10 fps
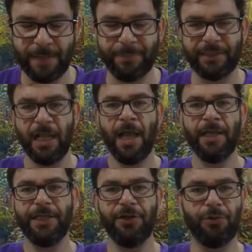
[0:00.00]
But,
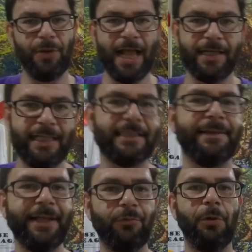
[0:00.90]
you know, the reality is
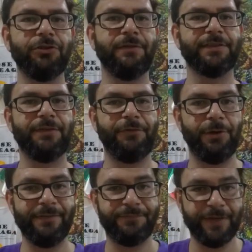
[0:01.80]
I think most of us have
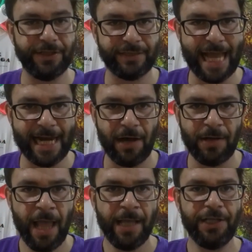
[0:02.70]
already figured that out.